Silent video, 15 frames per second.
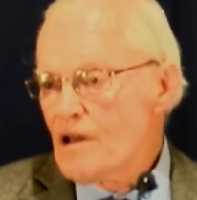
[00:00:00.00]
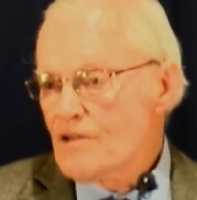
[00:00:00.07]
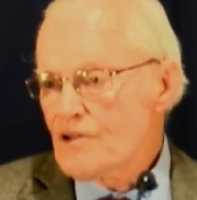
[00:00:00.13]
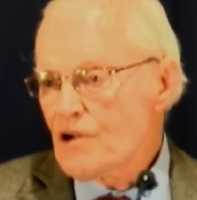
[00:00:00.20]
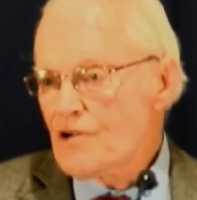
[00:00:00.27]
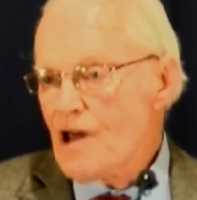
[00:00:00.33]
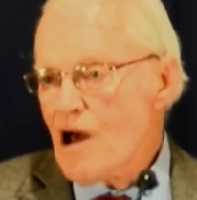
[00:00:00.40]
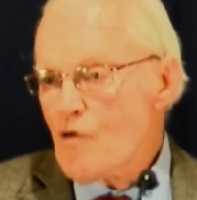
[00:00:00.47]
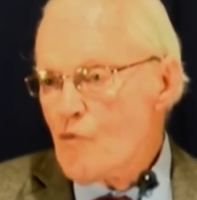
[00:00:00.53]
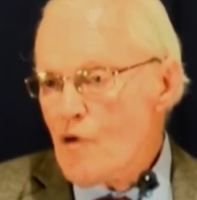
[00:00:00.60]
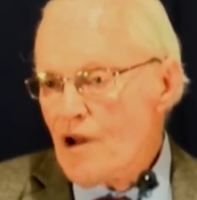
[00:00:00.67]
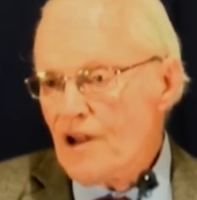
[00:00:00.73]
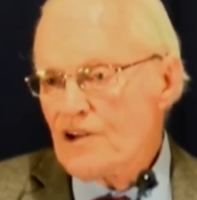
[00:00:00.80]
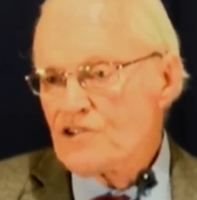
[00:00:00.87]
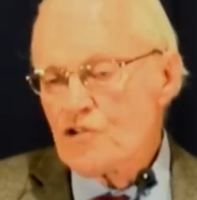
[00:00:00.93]
They're not
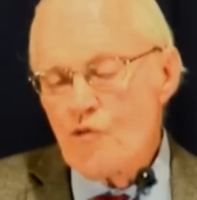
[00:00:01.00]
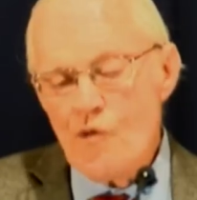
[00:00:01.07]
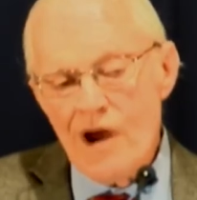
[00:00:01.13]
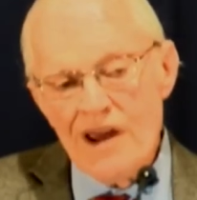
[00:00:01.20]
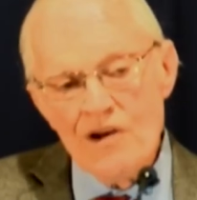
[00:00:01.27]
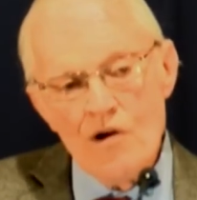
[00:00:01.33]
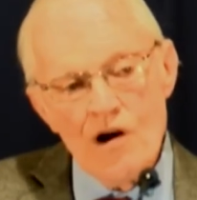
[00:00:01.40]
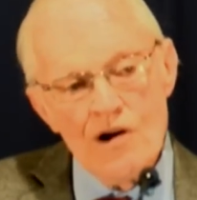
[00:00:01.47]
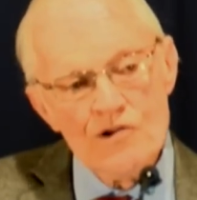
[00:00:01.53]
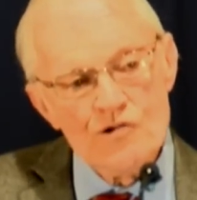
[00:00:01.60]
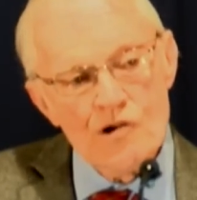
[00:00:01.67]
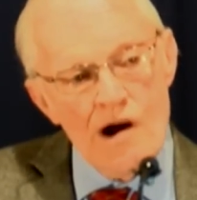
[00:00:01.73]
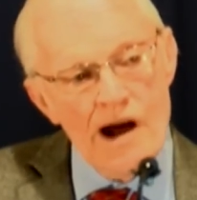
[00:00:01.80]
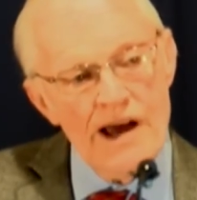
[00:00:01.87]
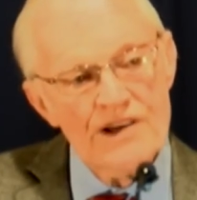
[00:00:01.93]
willing to wait on
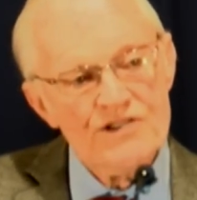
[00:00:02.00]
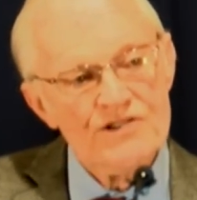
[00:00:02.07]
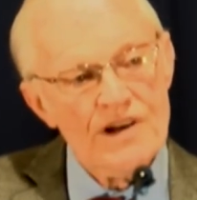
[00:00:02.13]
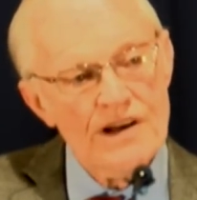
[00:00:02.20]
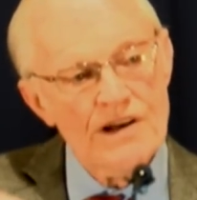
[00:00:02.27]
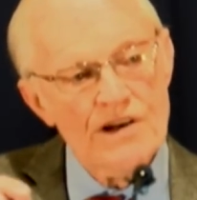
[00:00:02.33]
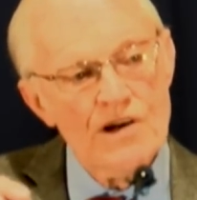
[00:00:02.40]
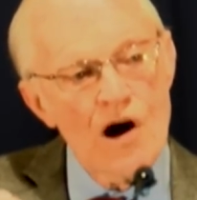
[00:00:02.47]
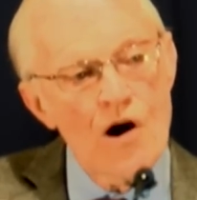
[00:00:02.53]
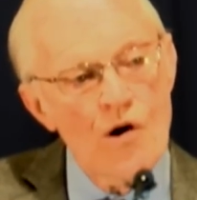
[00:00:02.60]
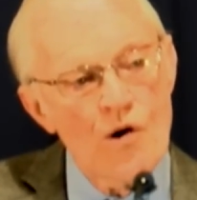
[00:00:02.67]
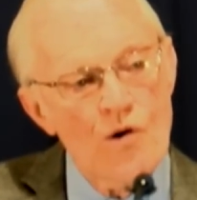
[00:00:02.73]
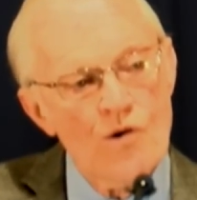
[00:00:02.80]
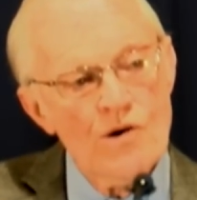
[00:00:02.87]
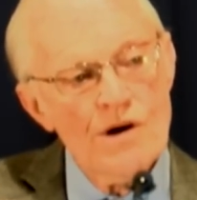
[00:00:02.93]
Christ and to
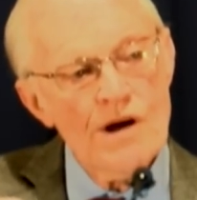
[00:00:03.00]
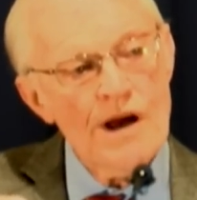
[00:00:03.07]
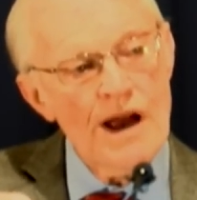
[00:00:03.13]
know,